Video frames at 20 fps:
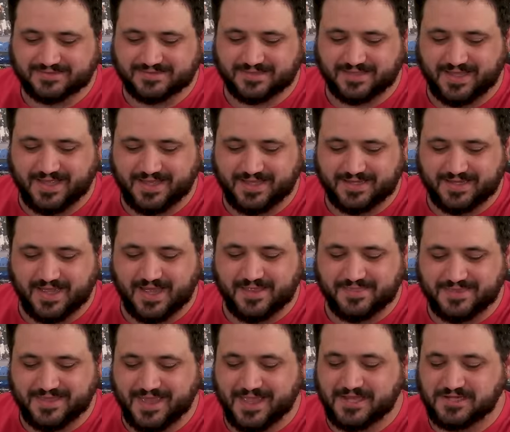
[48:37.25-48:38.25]
is like,
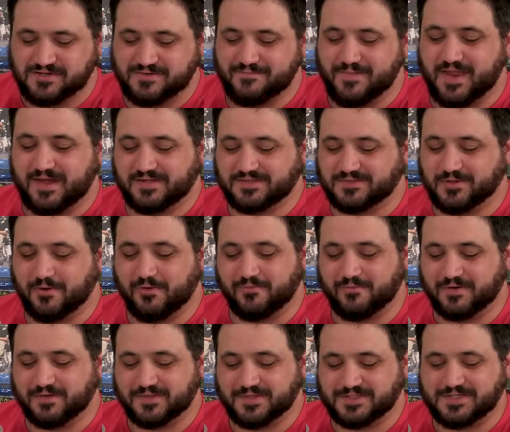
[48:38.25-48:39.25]
the age of men is
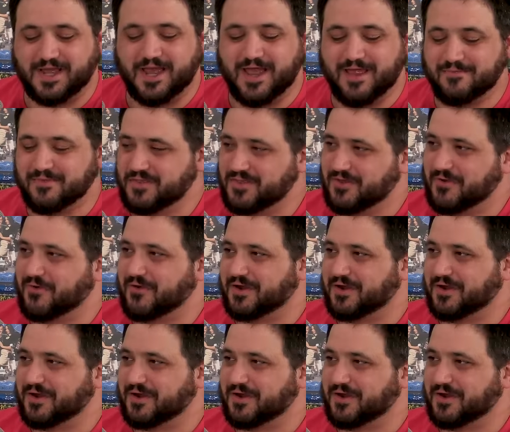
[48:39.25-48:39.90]
over. The time of the